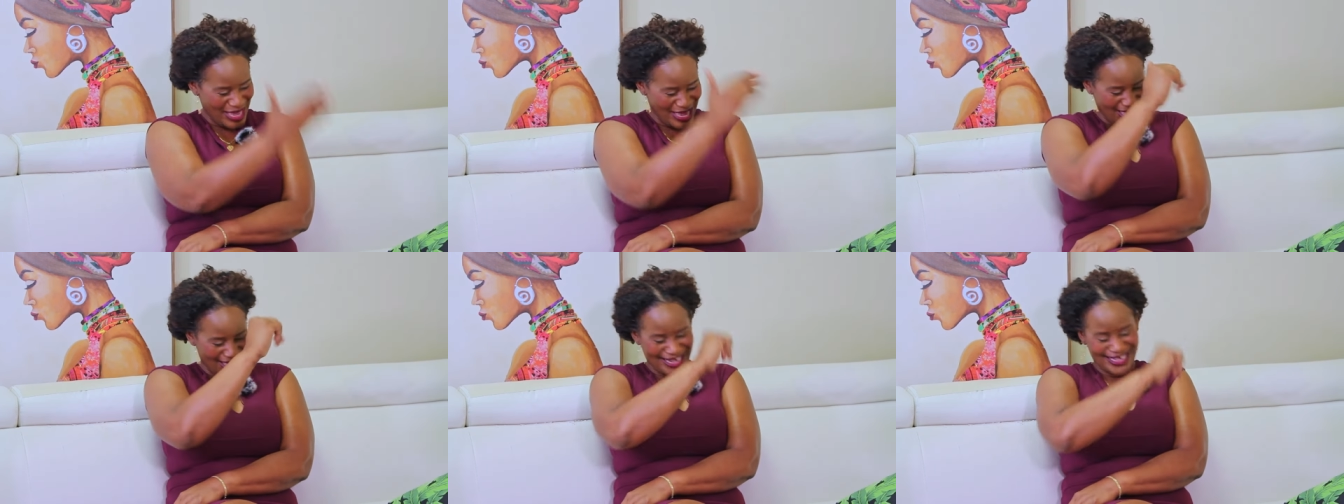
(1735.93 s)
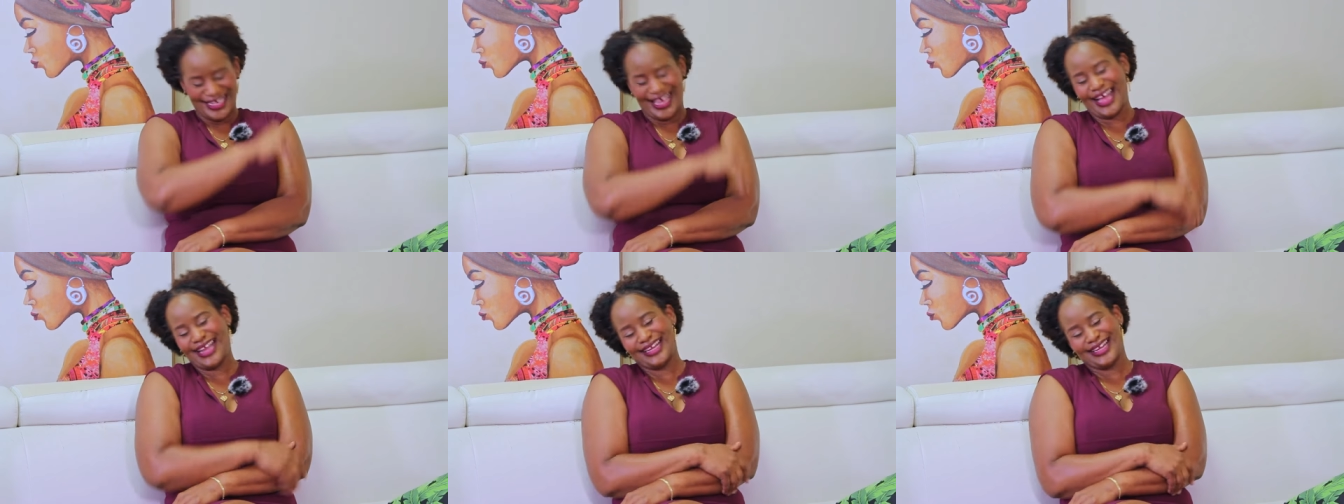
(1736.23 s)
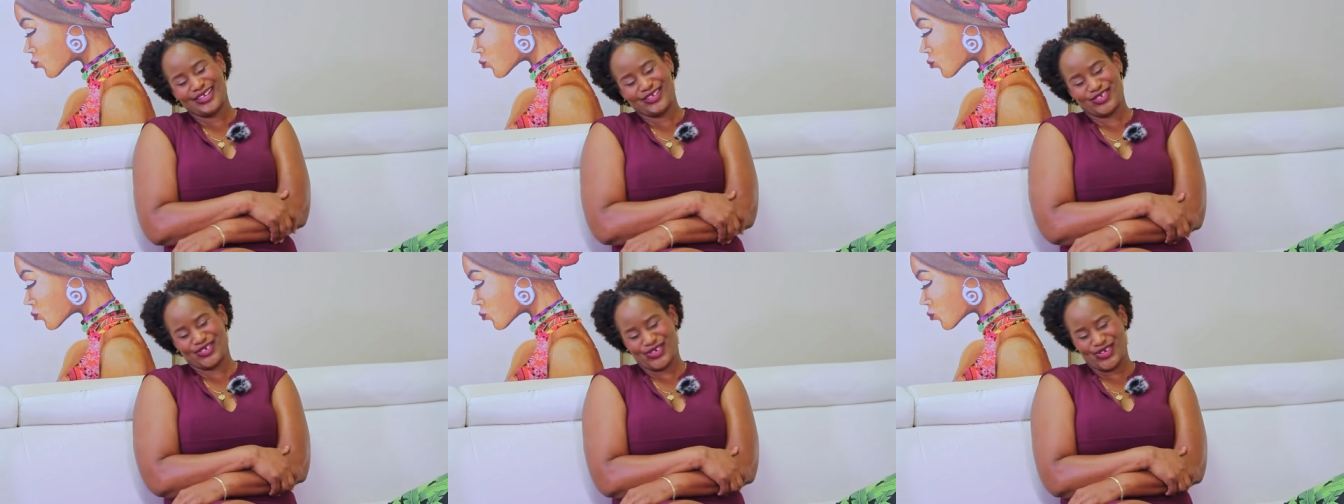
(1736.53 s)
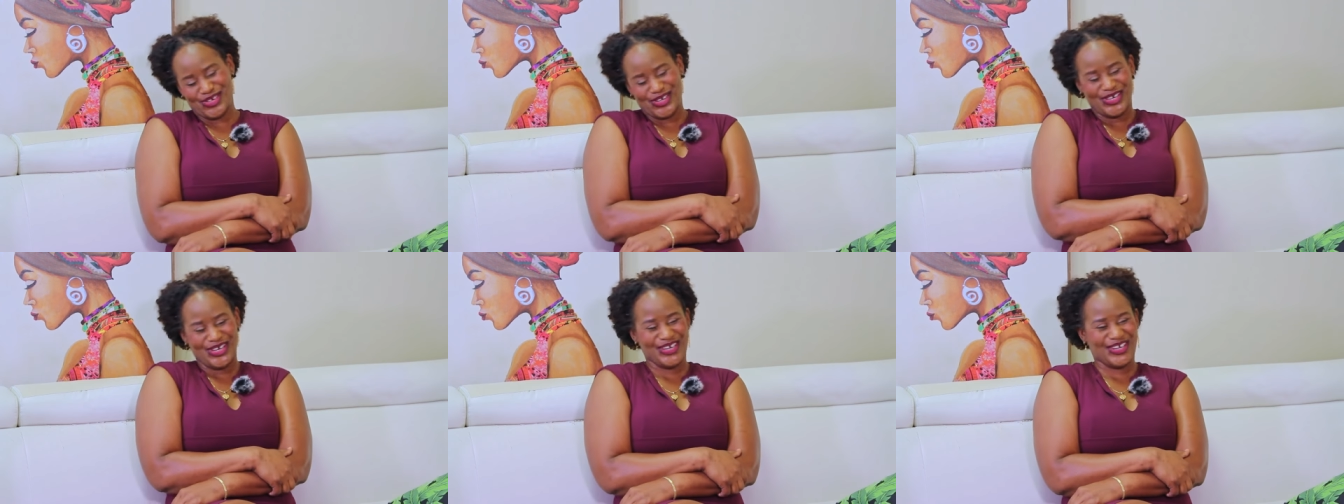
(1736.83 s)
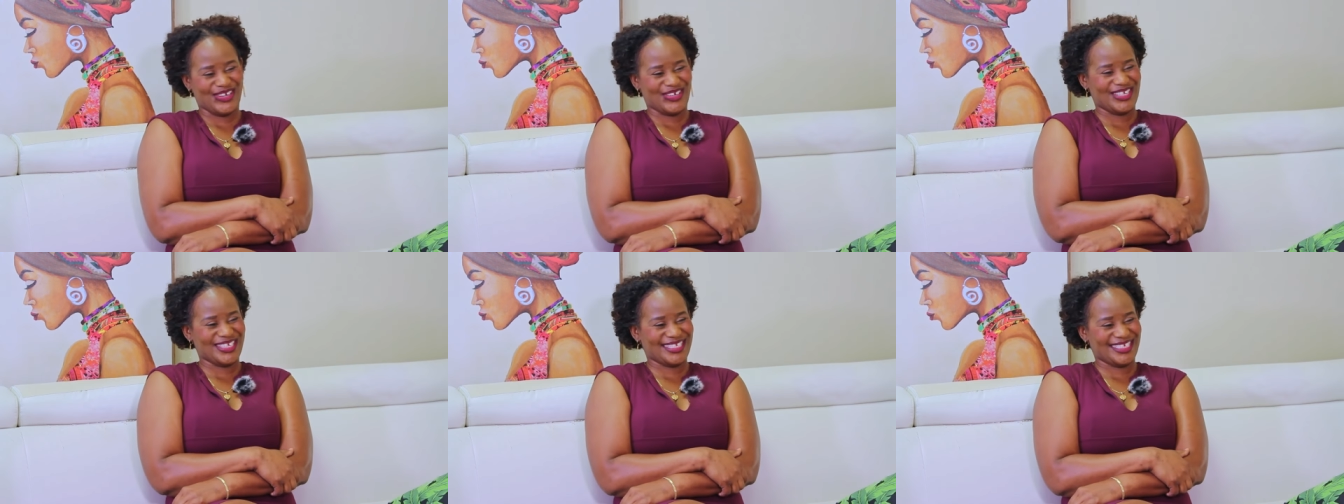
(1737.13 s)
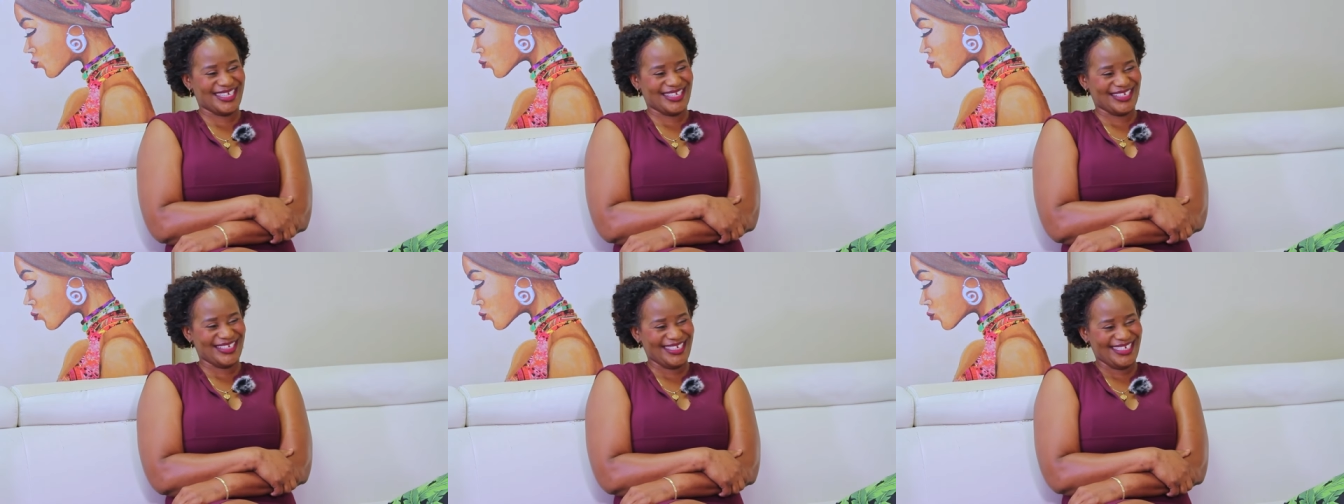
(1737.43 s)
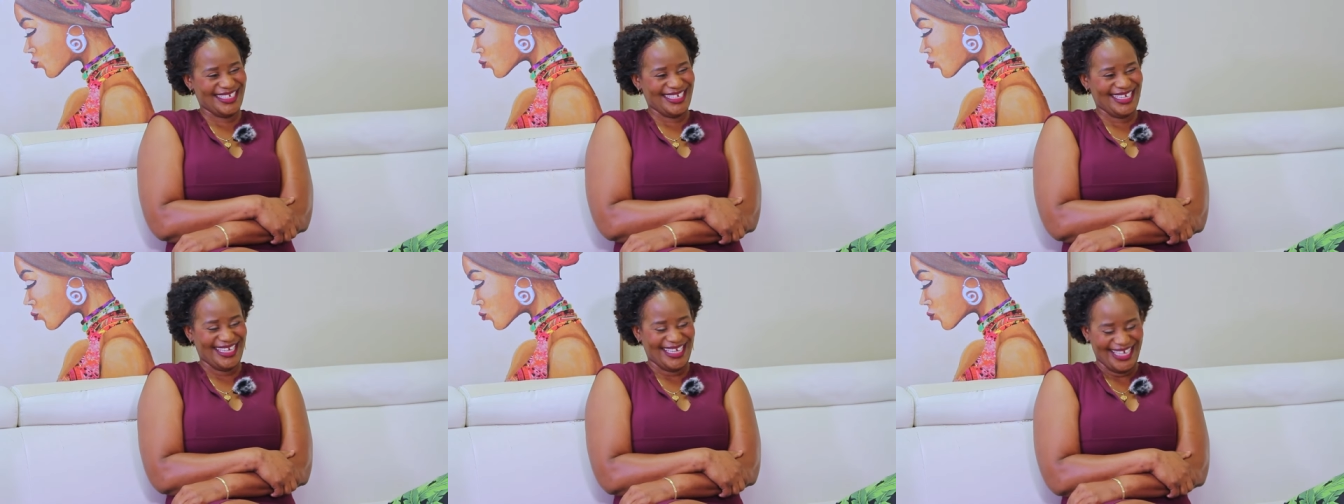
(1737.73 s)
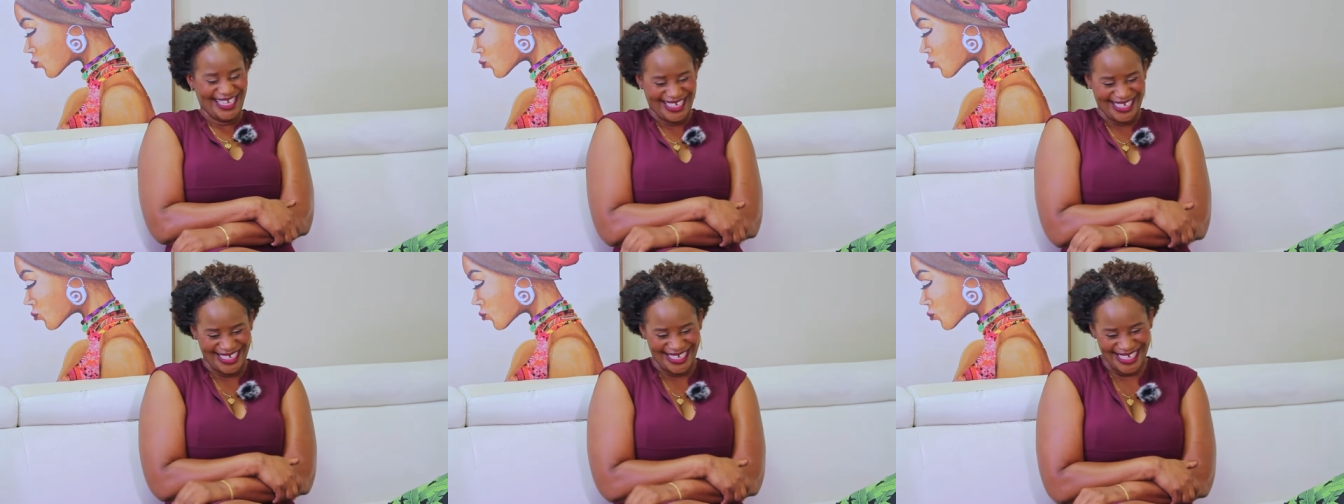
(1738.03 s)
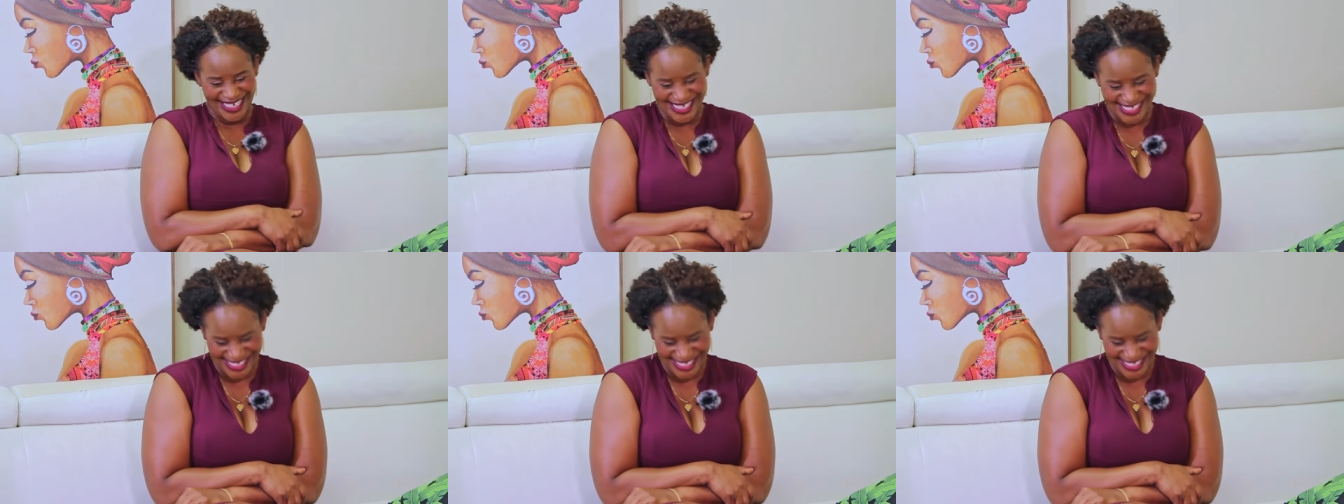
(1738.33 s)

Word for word: and I'll let you oh, continue. Thank you. Thank yes.